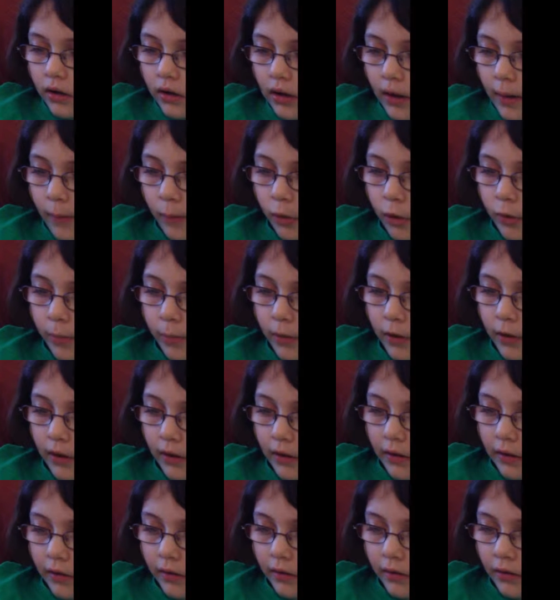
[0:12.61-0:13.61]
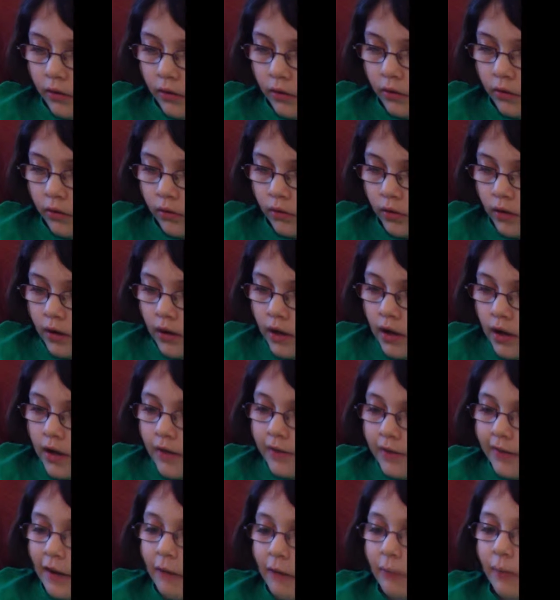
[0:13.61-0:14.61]
And we'll put.
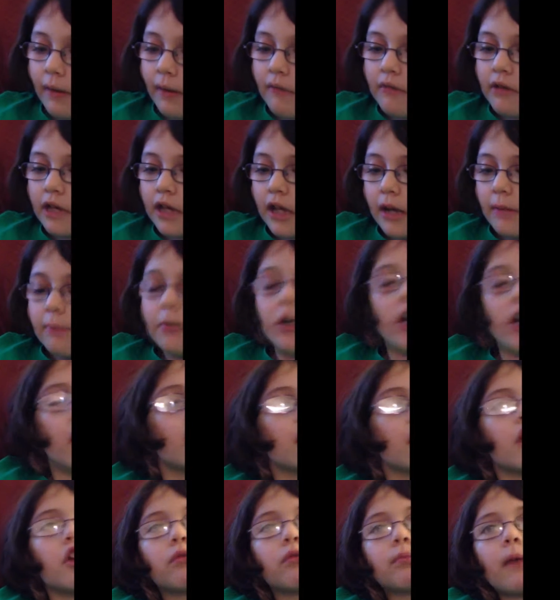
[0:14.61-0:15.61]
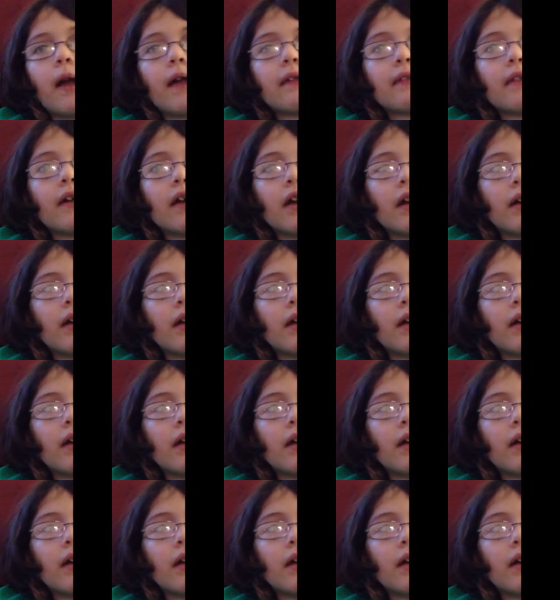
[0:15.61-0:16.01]
Now, why would I put a Q right there?